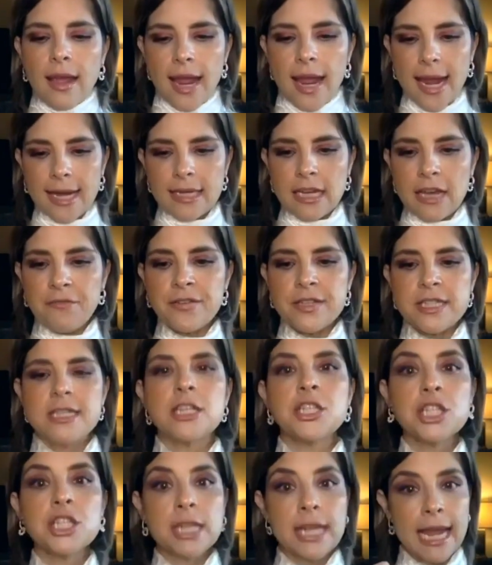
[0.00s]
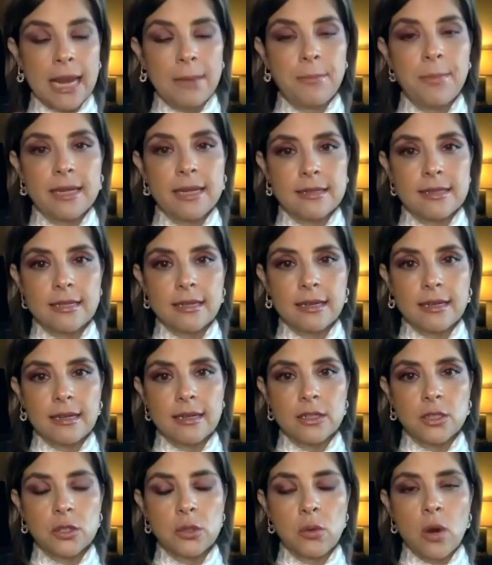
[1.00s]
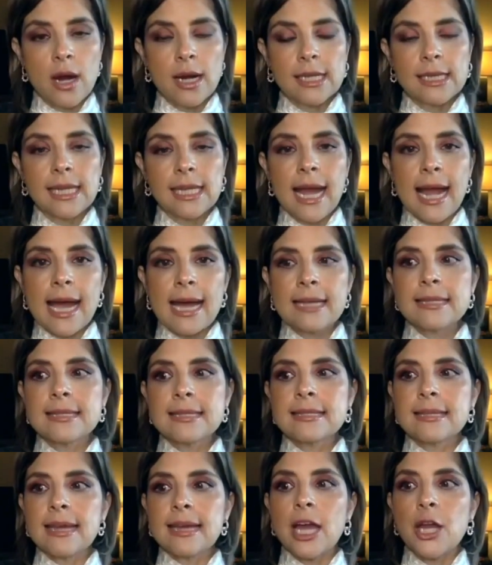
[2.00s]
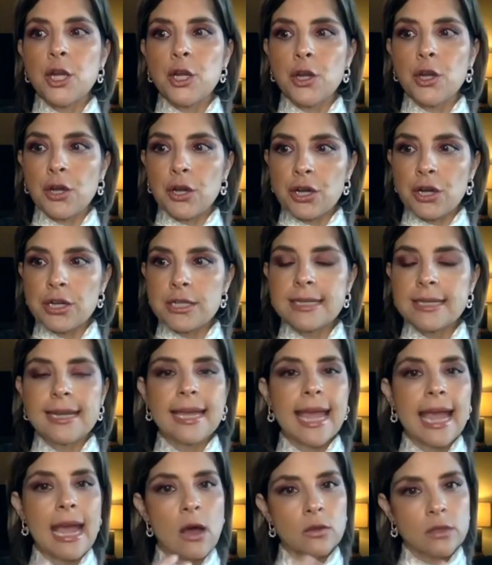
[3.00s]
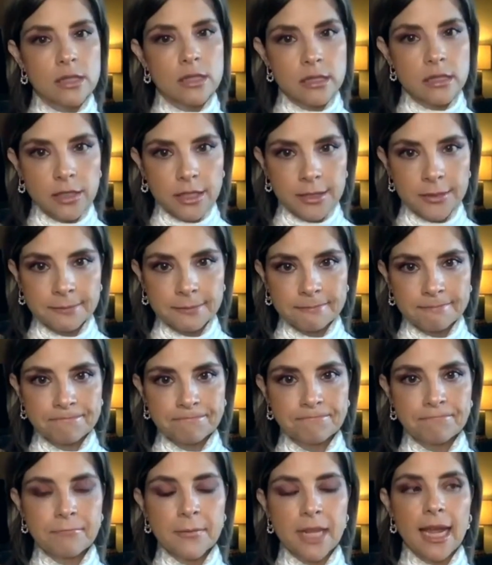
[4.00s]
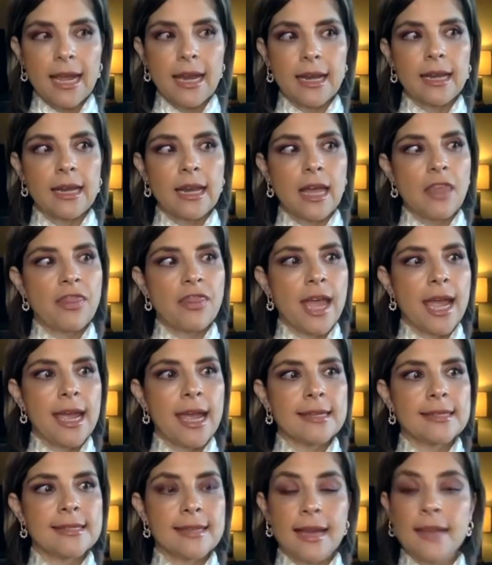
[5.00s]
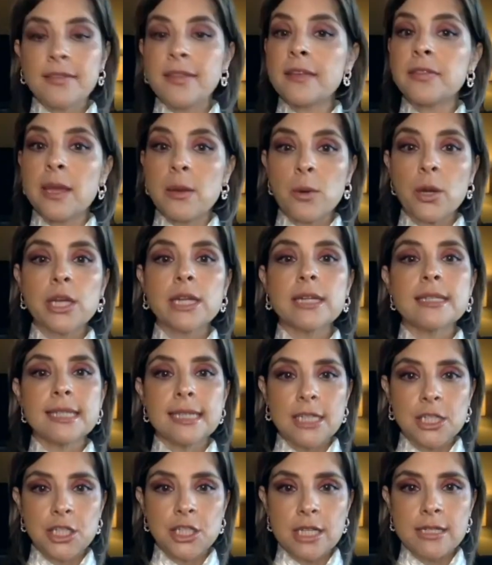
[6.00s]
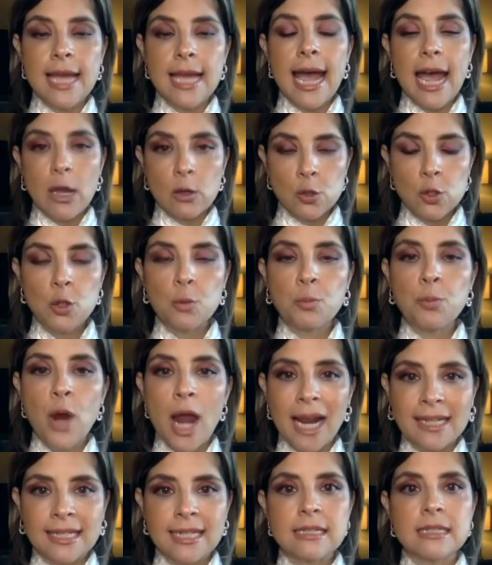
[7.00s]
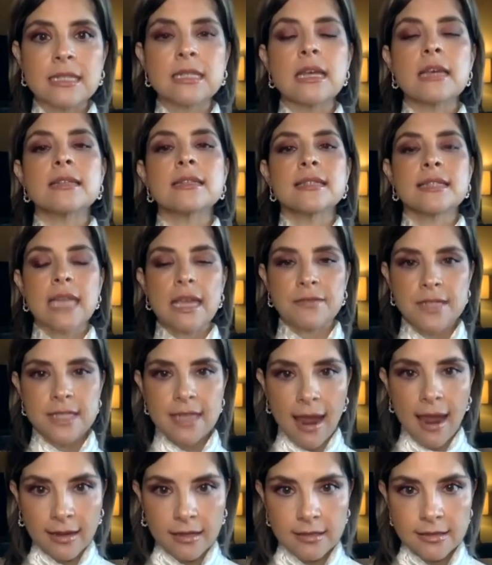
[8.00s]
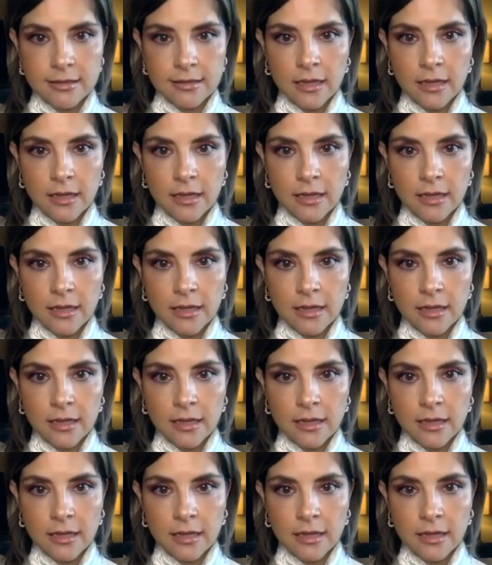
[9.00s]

And a physician came into our class, a nurse and a counselor. And they said that they were going to teach us how to practice safe sex.